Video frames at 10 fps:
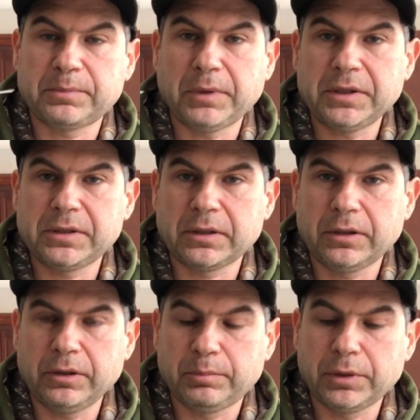
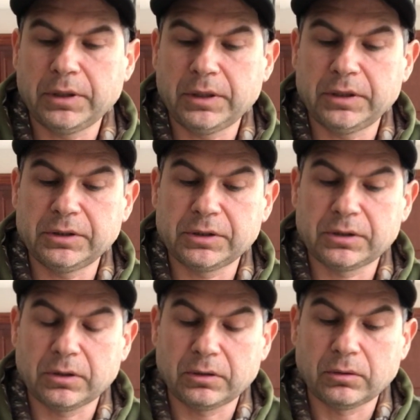Basically you put it in just
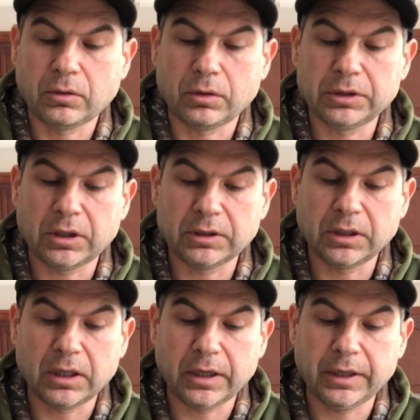to hold it on the
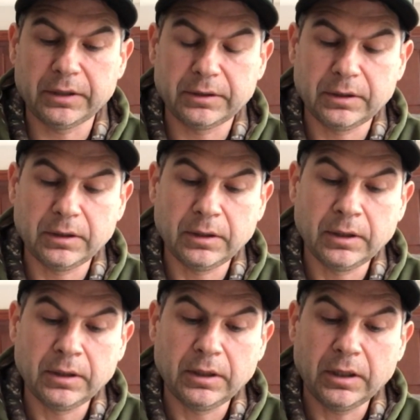line.
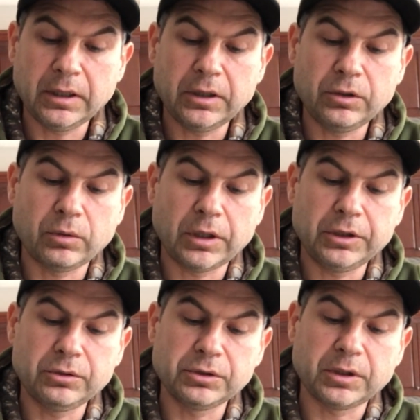And then you want to
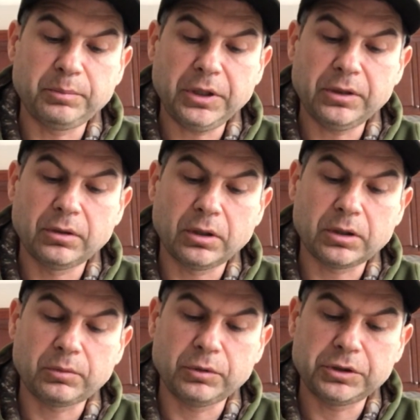use a bead
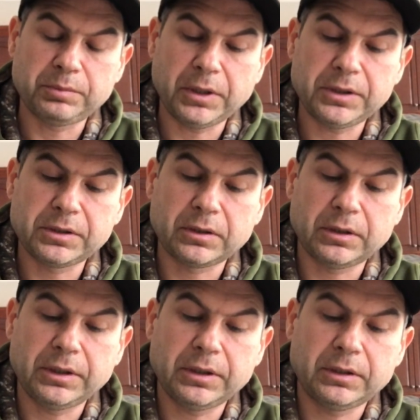hook, which
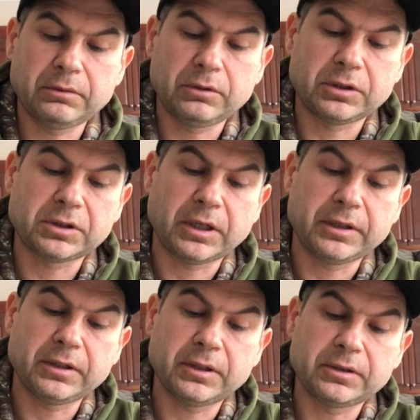basically it looks
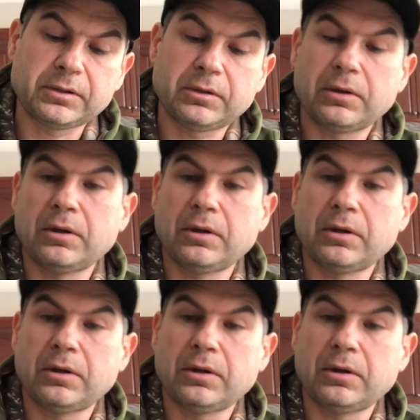like this.